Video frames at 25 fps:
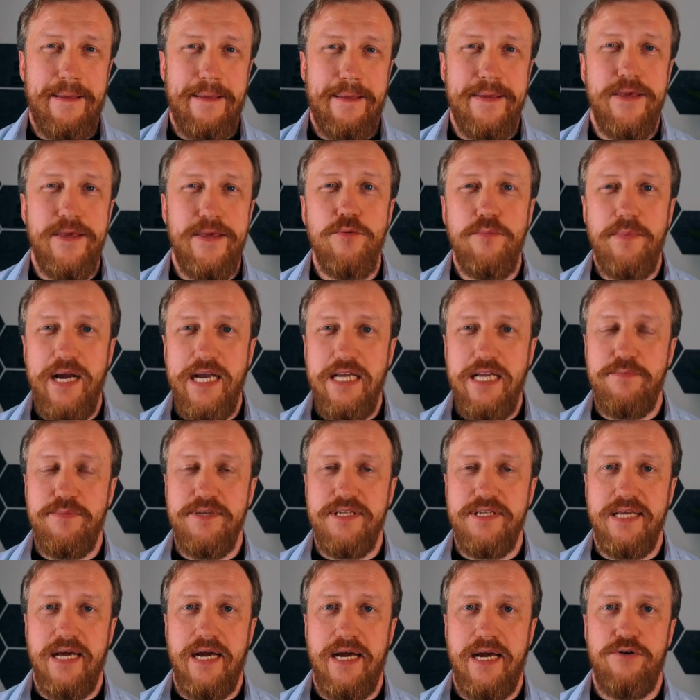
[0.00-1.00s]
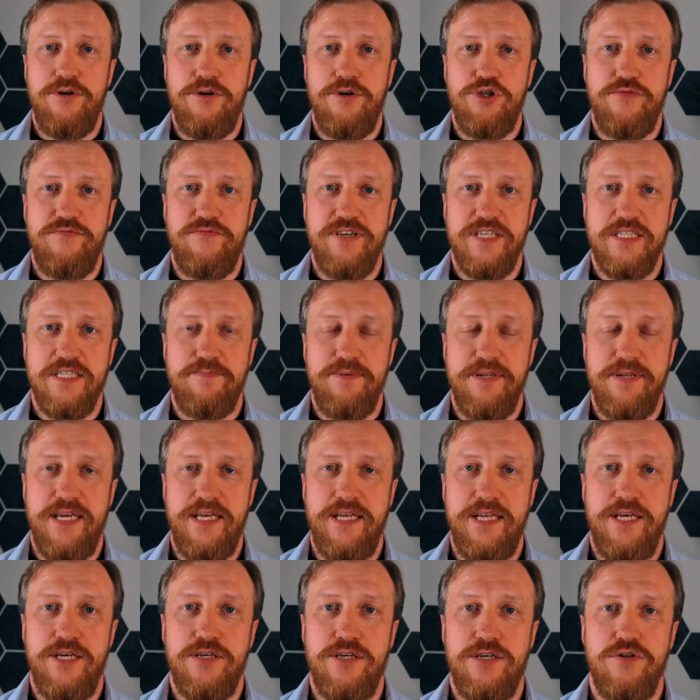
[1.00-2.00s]
You might be tired of
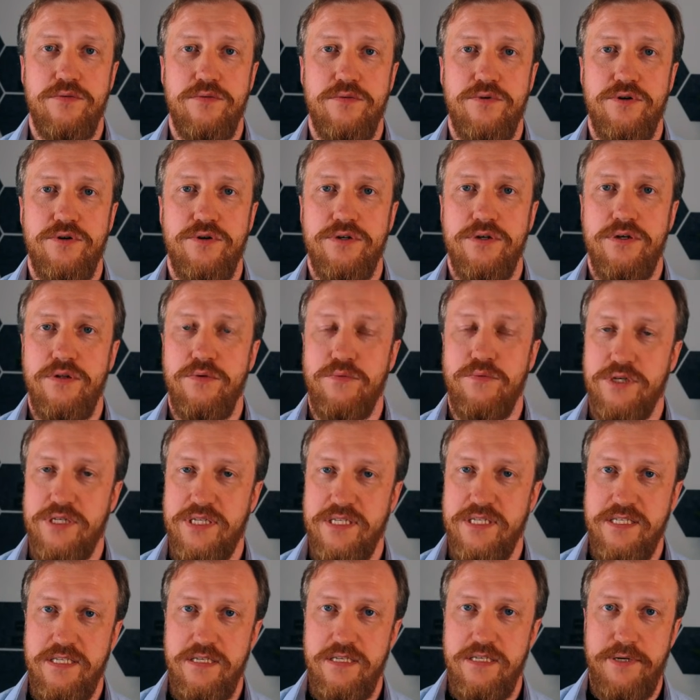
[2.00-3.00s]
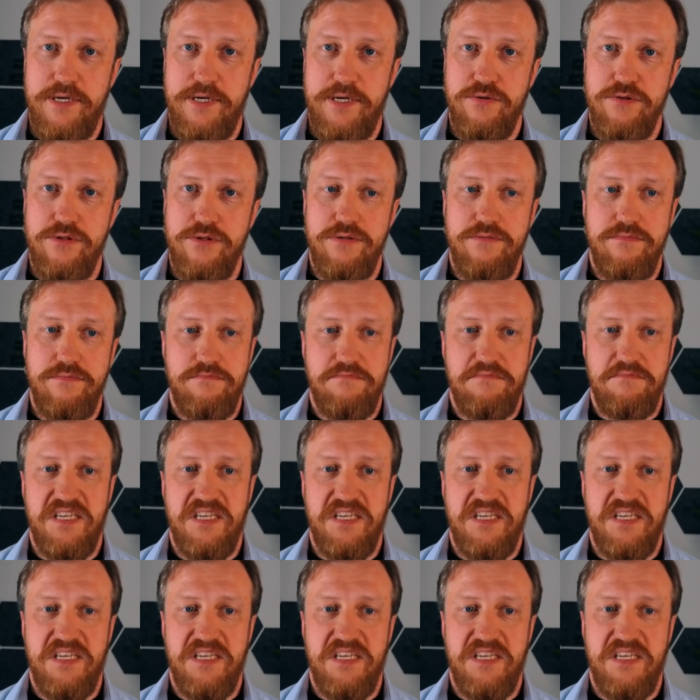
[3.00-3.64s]
explaining to model what is it about,